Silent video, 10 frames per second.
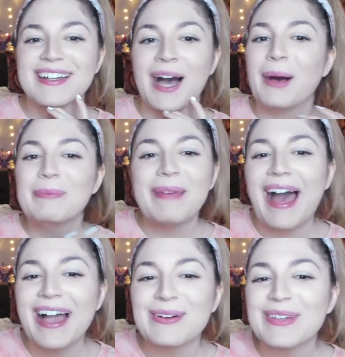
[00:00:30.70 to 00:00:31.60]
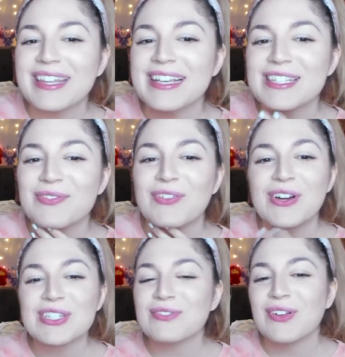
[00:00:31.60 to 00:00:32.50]
come back with his
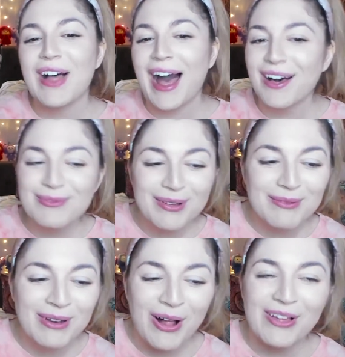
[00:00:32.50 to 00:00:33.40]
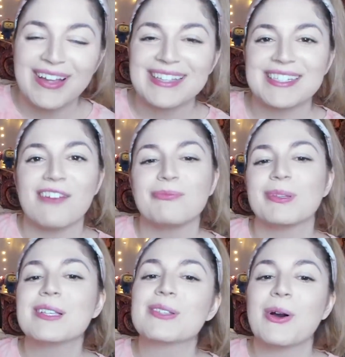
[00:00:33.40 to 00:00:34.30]
first full album and all that stuff,
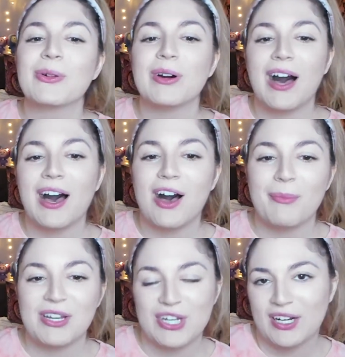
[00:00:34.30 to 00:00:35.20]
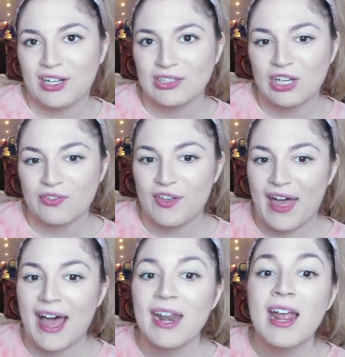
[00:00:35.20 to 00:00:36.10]
please go uh, on my channel and look for
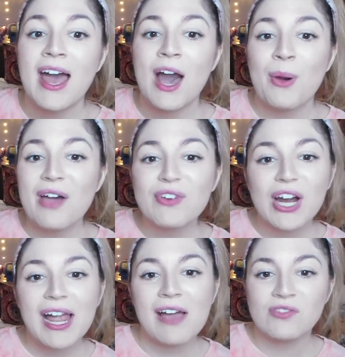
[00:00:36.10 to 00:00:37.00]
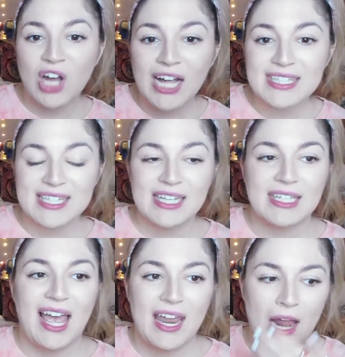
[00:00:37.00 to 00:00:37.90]
that. However, I have not seen
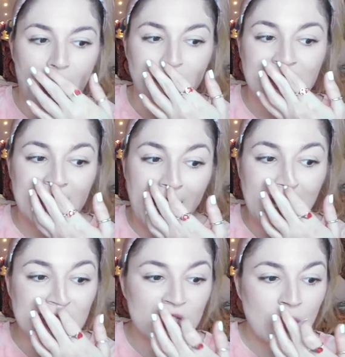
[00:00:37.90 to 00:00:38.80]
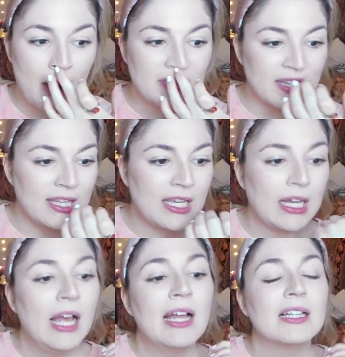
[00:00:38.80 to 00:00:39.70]
yet. Um, he has dropped the
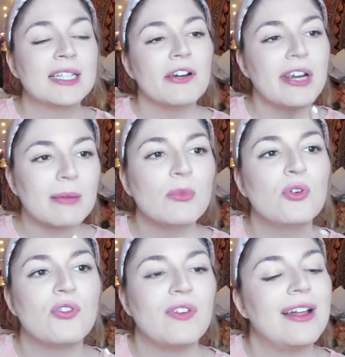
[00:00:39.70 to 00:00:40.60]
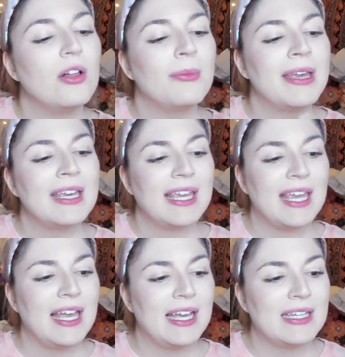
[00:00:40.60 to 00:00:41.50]
lyric mood film
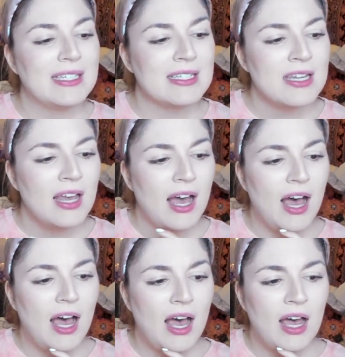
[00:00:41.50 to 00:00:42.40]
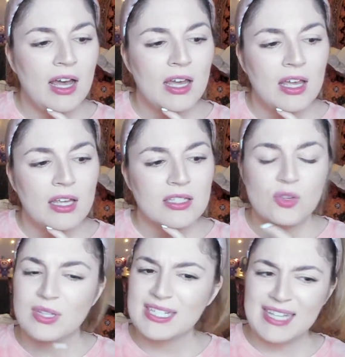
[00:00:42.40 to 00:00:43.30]
and uh,
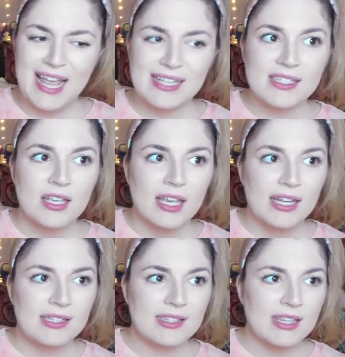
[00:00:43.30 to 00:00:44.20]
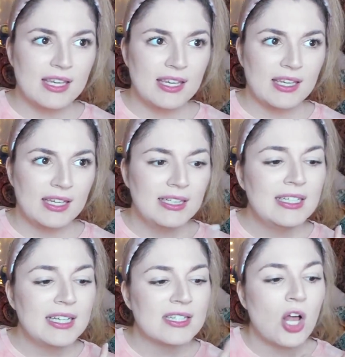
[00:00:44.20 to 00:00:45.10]
so this says it's the Illa,
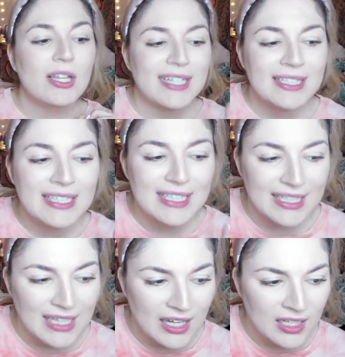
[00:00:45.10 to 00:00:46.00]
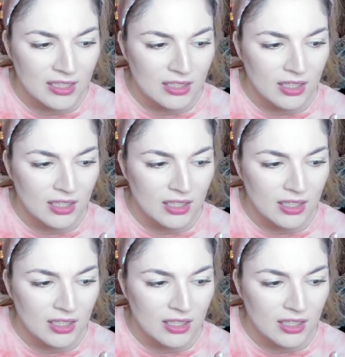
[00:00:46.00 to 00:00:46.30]
it's called Illa Illa